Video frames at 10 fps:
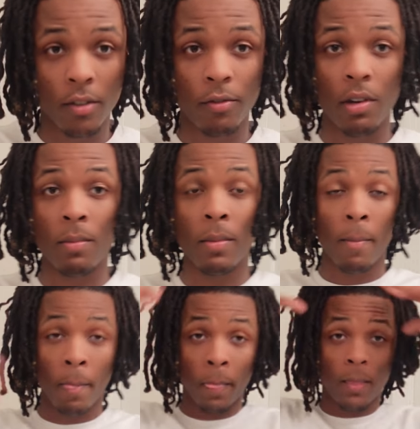you feel me?
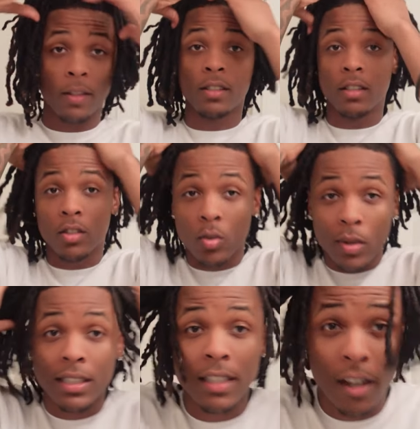This is a
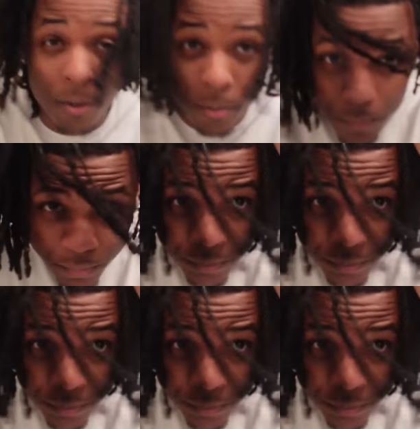twist out.